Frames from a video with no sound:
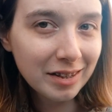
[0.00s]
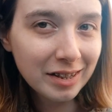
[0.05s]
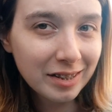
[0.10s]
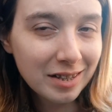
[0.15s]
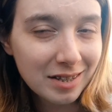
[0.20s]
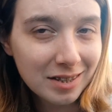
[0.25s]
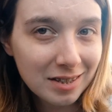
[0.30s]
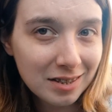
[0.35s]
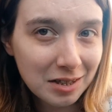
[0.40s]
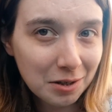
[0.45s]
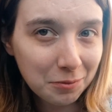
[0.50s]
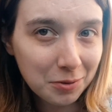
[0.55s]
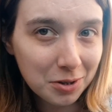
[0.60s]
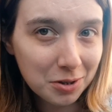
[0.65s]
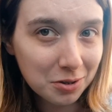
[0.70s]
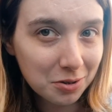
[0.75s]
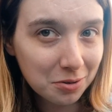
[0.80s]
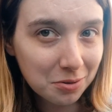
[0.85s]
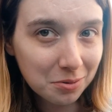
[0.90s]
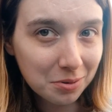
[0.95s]
Like, does this have to
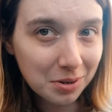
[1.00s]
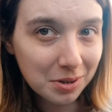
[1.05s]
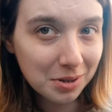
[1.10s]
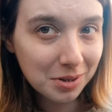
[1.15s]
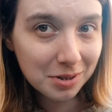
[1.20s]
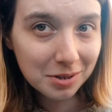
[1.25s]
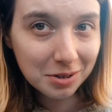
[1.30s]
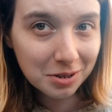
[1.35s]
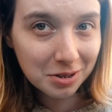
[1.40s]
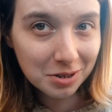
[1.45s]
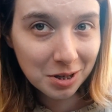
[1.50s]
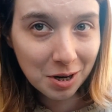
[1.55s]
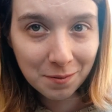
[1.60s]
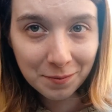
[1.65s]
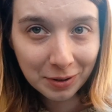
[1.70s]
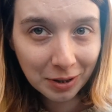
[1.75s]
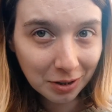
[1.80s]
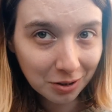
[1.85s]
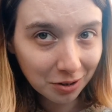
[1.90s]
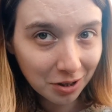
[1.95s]
do with her
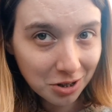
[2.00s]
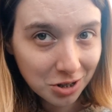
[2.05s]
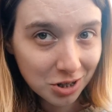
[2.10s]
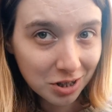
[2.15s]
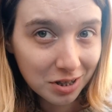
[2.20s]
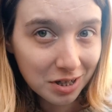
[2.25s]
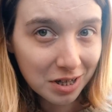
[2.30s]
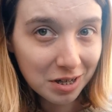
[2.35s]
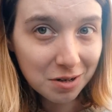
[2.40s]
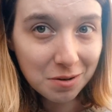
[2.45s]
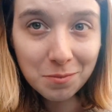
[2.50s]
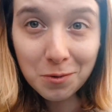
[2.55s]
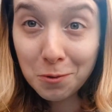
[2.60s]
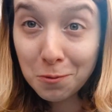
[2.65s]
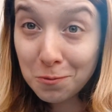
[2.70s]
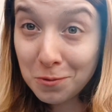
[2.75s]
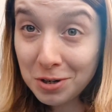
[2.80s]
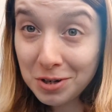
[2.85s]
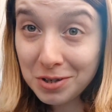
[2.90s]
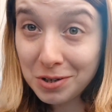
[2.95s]
having a crush on him, or
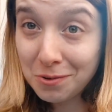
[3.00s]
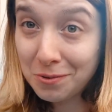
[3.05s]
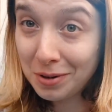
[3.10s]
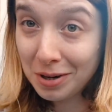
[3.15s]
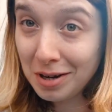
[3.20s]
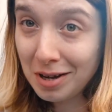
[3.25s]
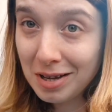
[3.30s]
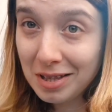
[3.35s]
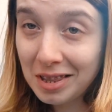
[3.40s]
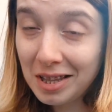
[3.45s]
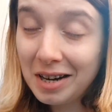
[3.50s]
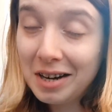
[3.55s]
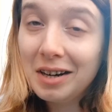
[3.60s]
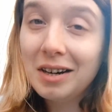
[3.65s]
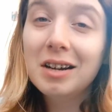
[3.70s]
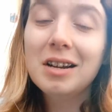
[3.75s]
what is going on there?